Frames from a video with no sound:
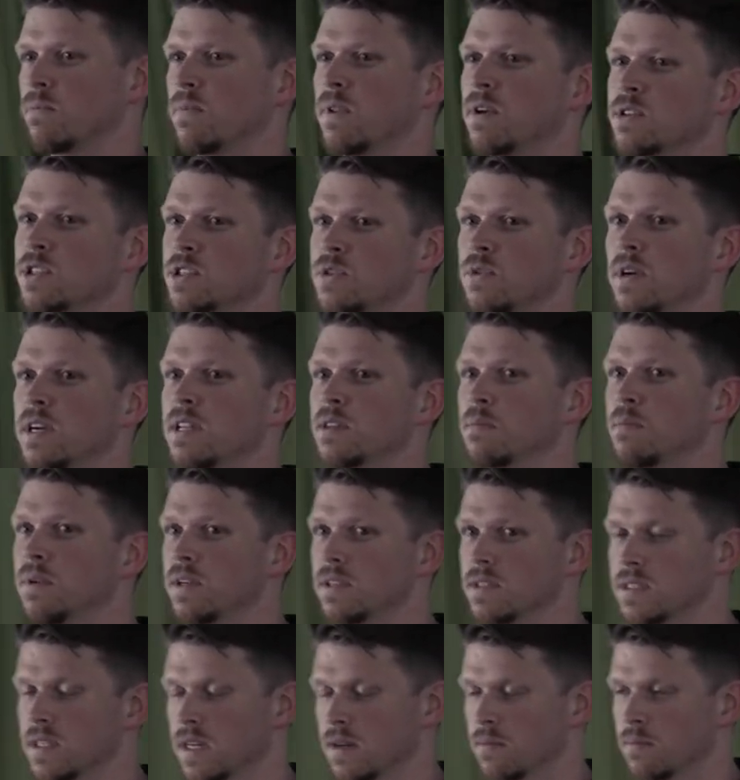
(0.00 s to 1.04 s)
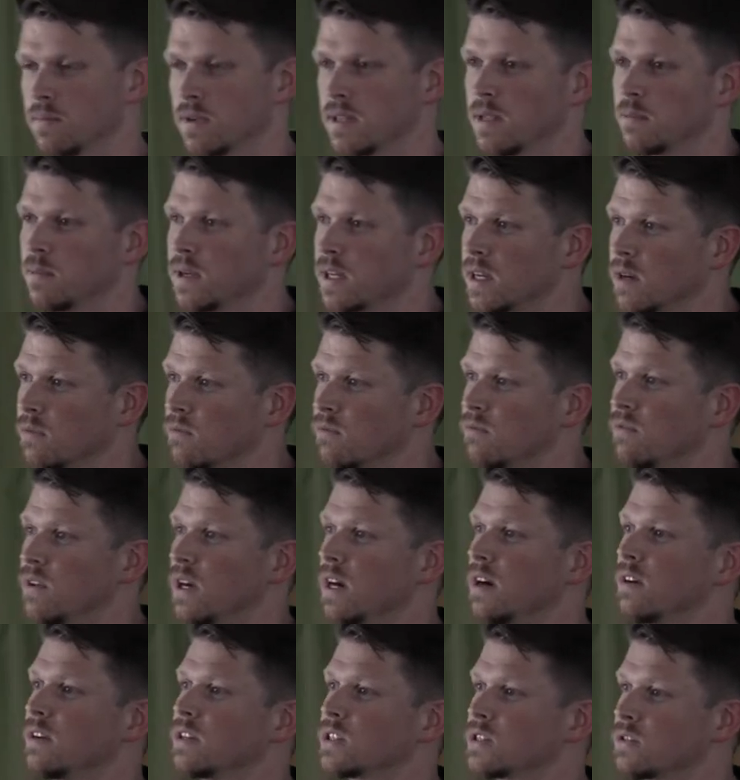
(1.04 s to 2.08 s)
their strength builds up and they become
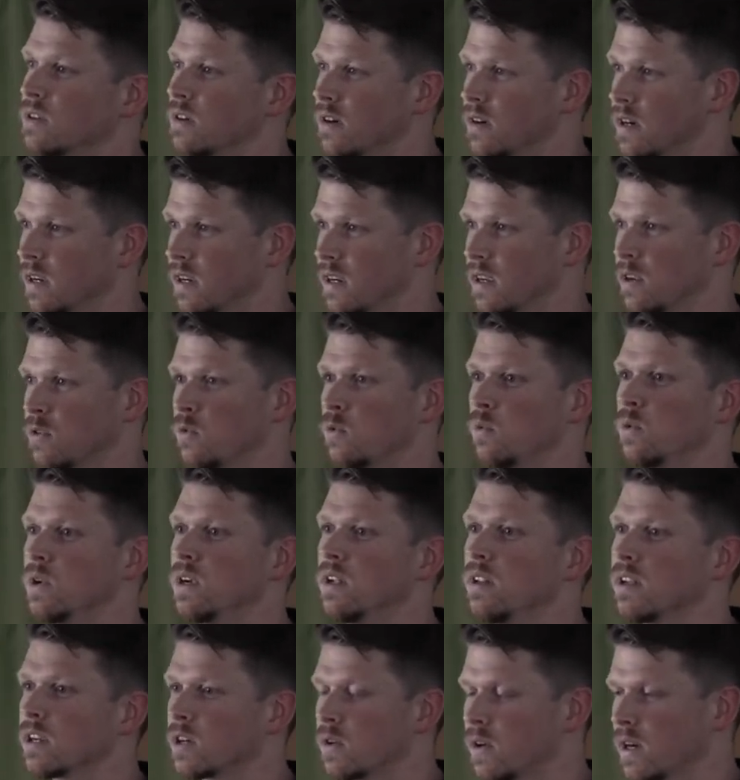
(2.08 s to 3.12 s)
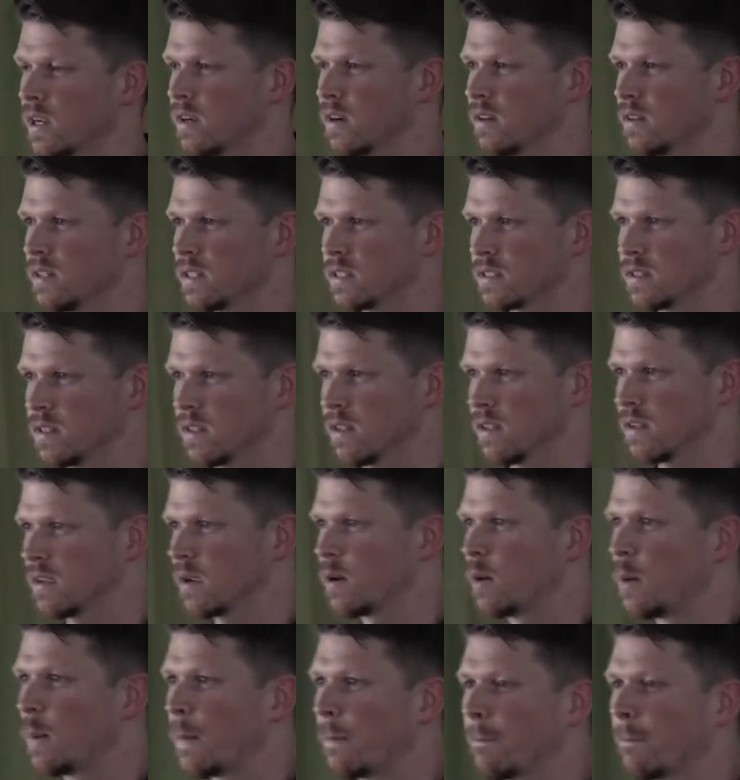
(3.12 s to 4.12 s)
very strong and can really crank on this thing.